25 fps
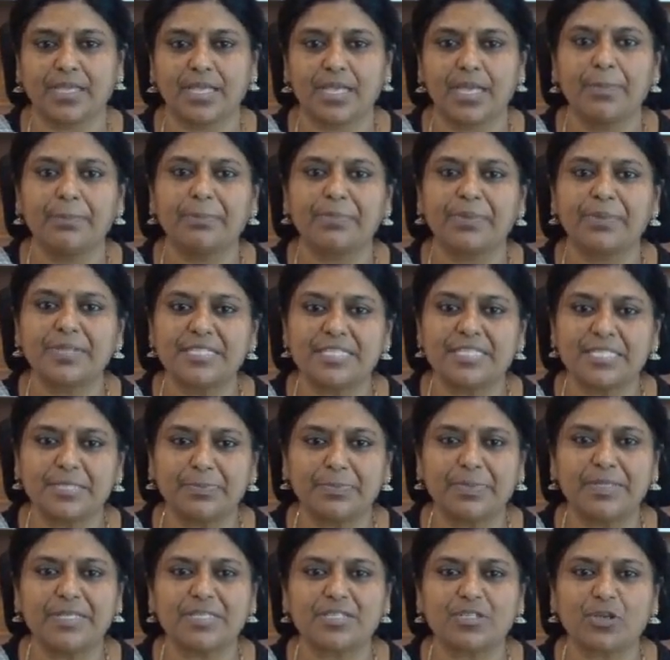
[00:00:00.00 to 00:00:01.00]

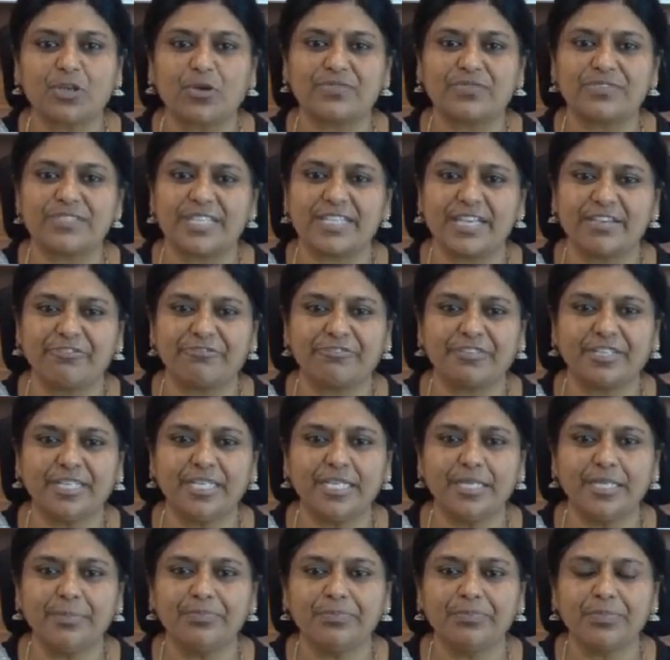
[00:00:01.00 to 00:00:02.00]
Principles of
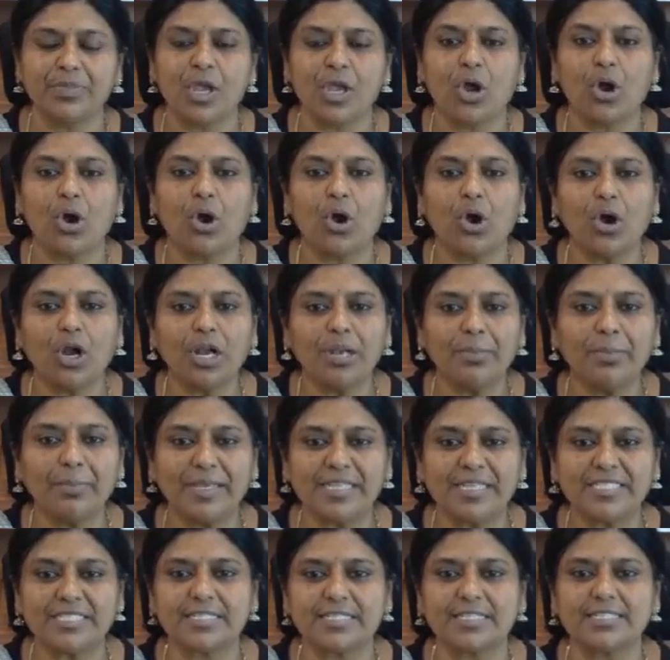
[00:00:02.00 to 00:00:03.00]
safety. All
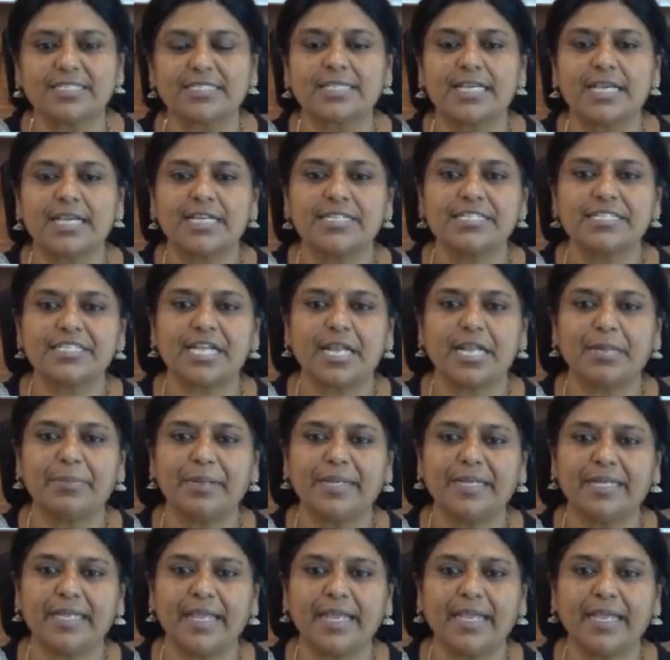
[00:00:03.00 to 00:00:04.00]
measures shall
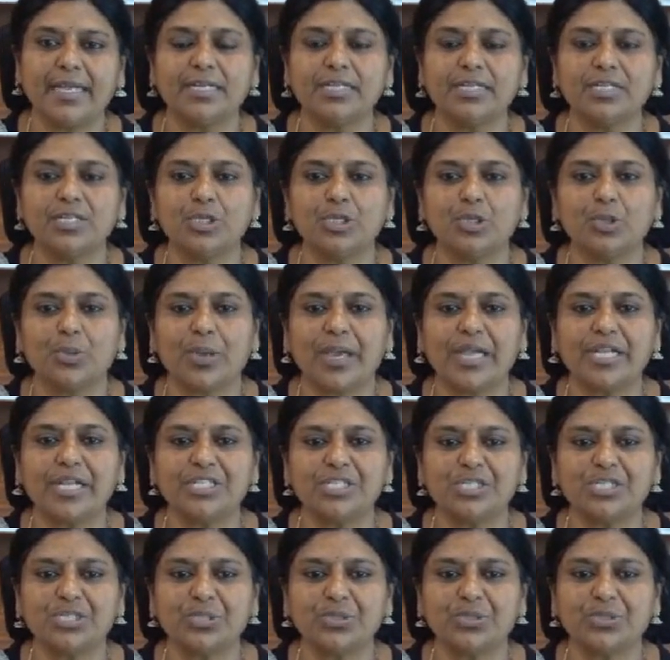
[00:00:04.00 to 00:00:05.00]
be taken to
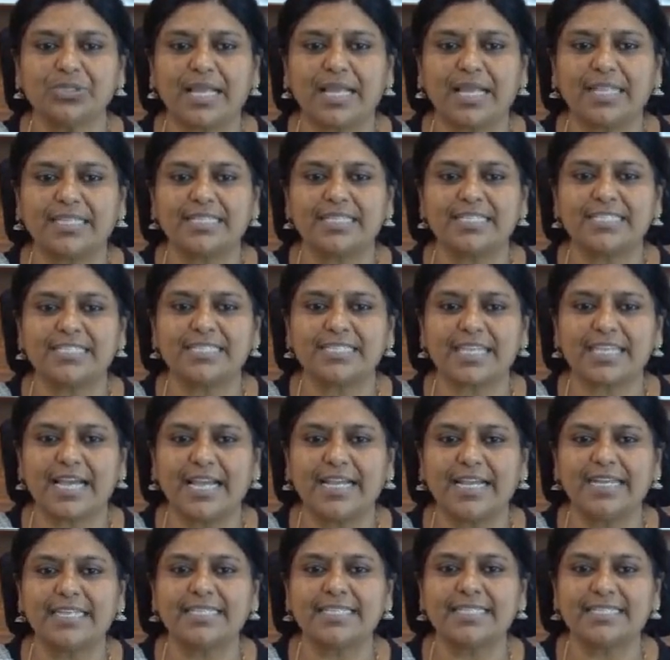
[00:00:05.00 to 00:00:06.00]
ensure that the
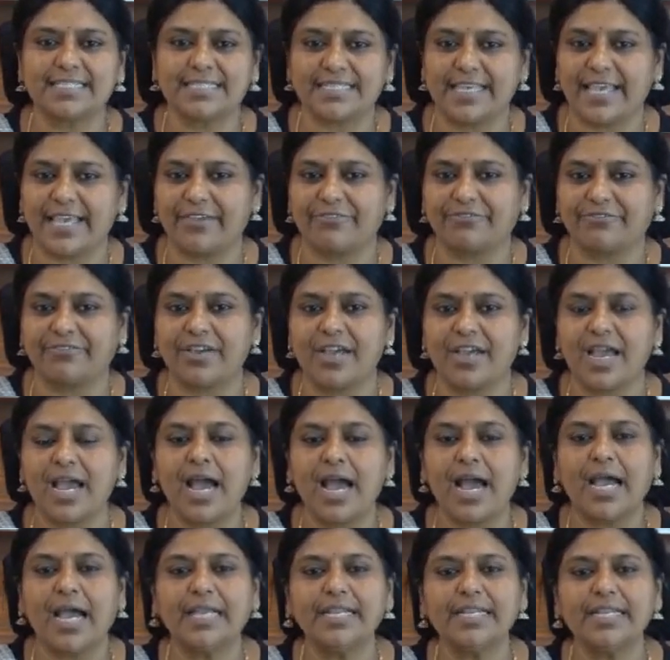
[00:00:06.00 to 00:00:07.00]
child is safe
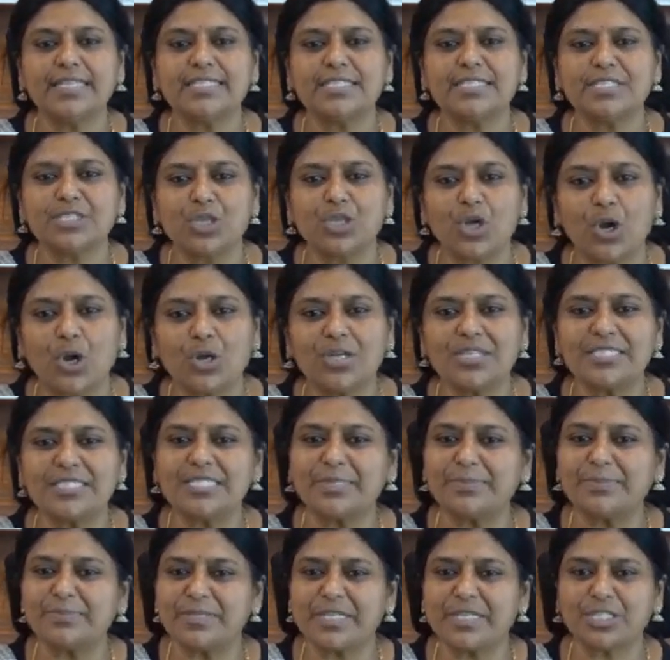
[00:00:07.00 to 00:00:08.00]
and is not
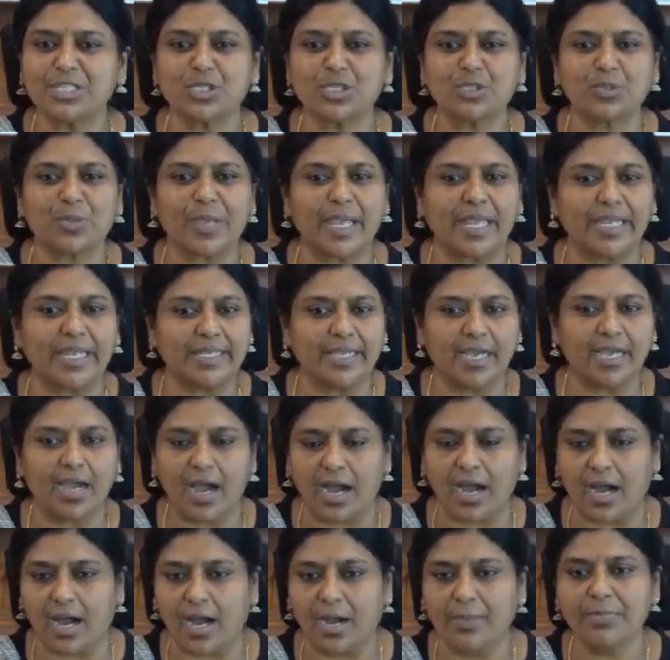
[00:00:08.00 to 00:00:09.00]
subjected to any
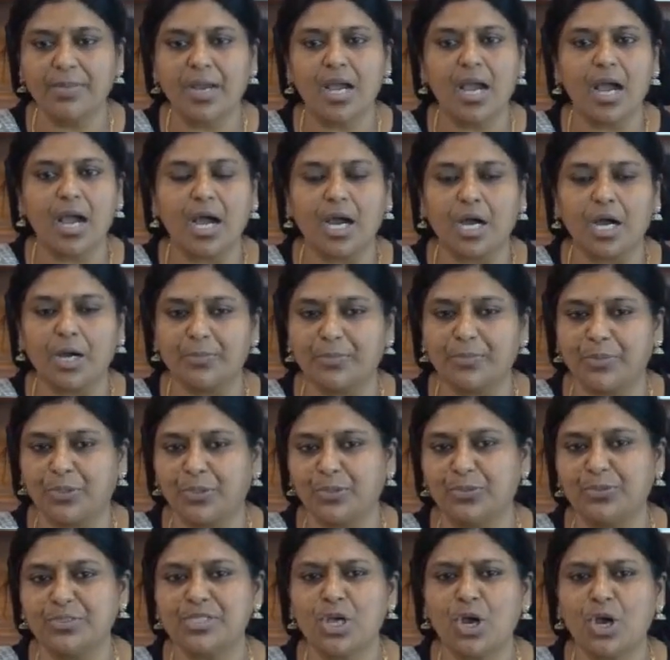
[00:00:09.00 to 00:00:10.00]
harm,
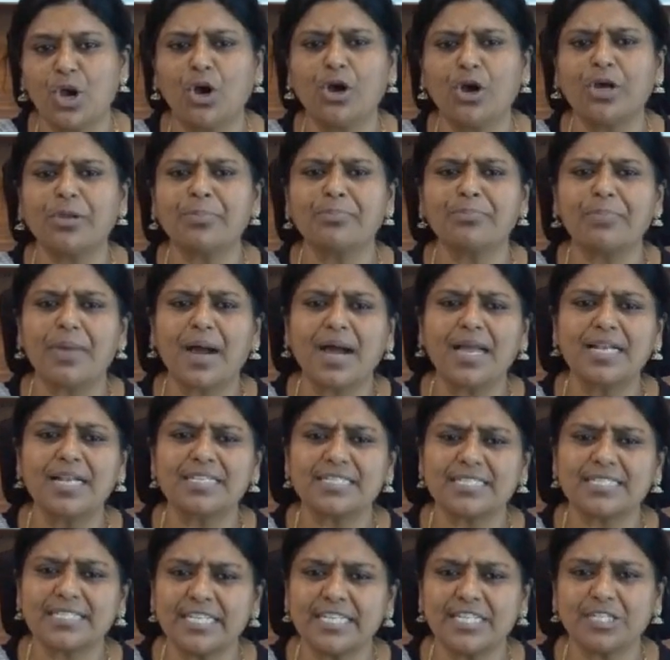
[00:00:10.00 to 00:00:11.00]
abuse or
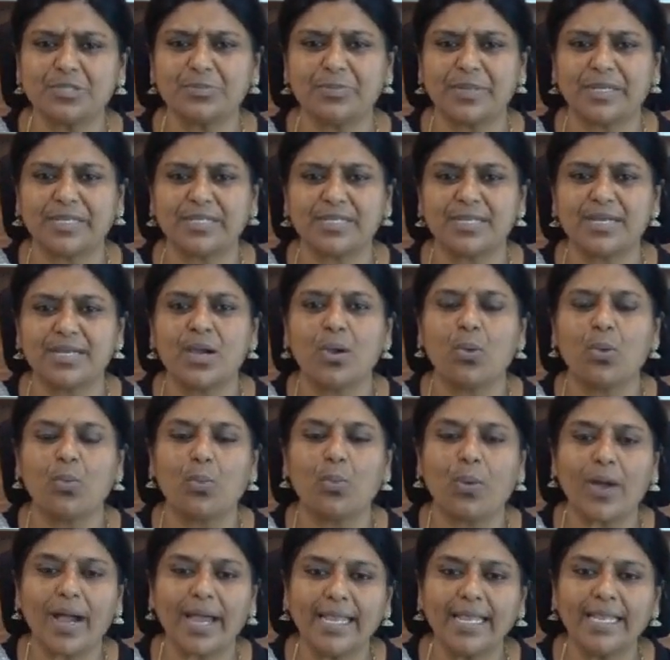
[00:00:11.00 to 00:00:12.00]
maltreatment
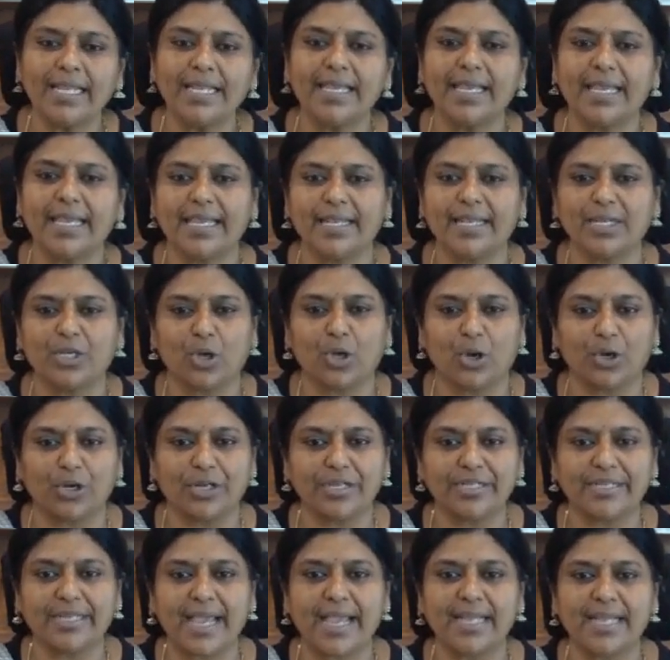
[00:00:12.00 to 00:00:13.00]
while in
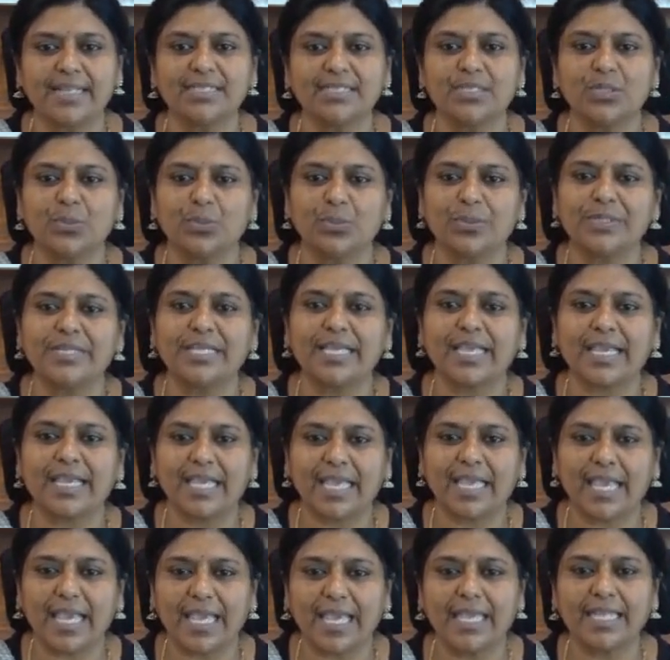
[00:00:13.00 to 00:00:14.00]
contact with the
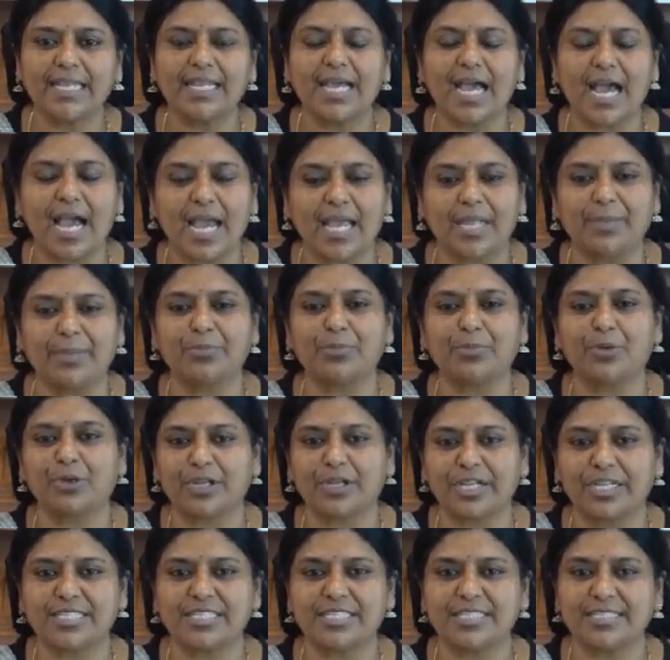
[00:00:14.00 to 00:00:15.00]
care and
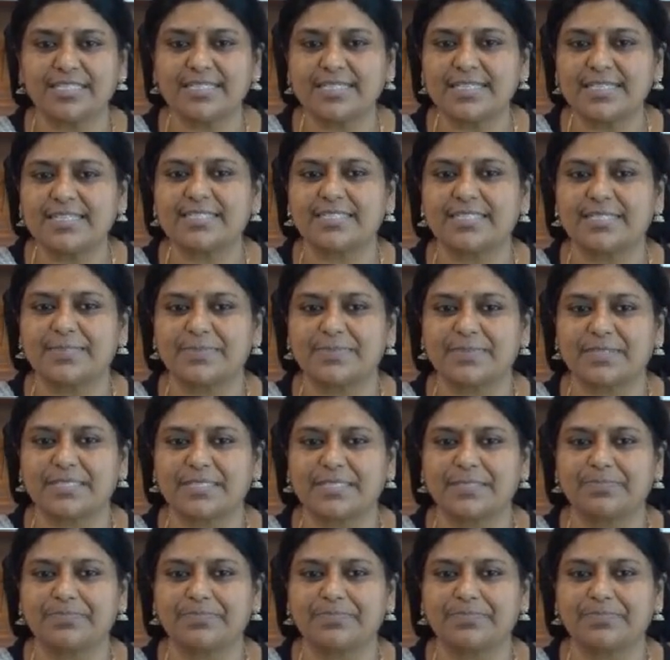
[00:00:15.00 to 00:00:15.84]
protection systems.